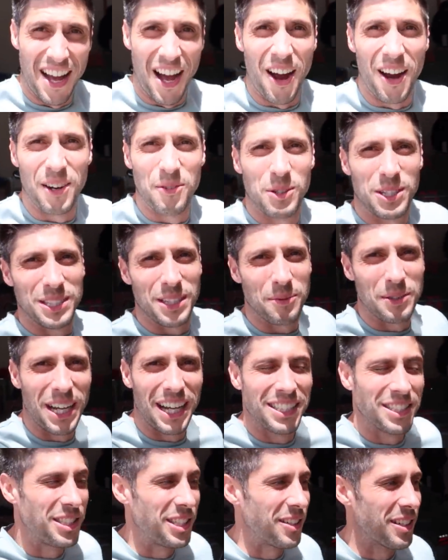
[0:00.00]
All right, what is up
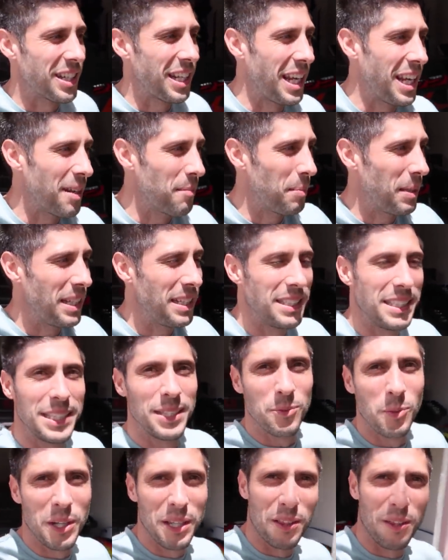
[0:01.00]
guys? Jaret
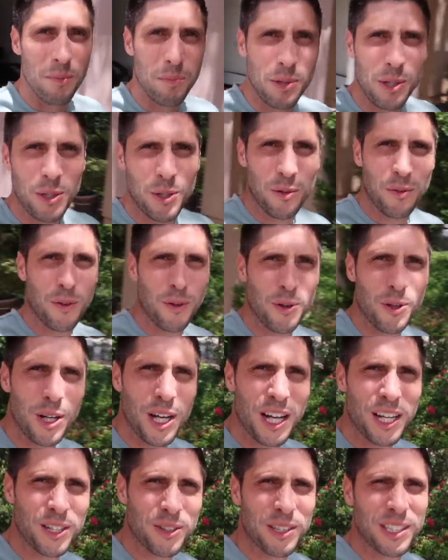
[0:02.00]
Campisi with the beautiful
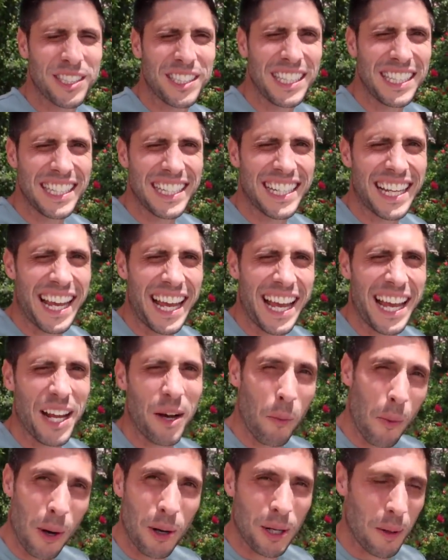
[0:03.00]
Christina
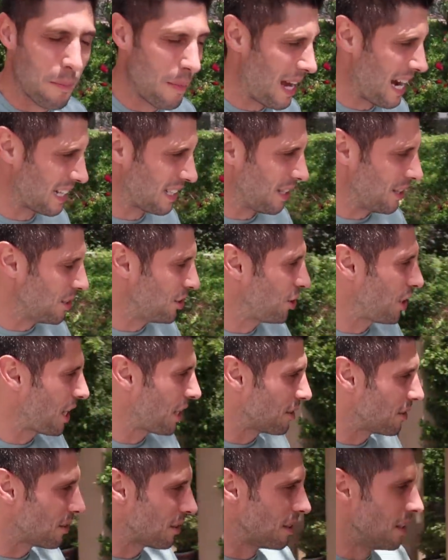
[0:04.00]
K. Welcome back to the
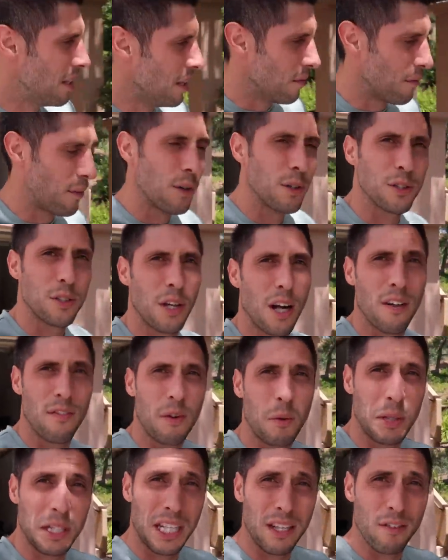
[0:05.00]
channel. First off,
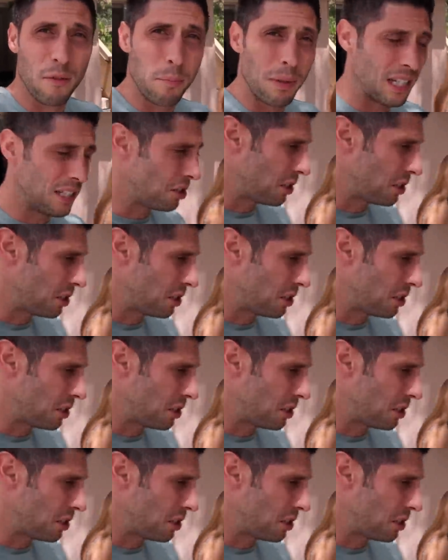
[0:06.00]
I wanna give a big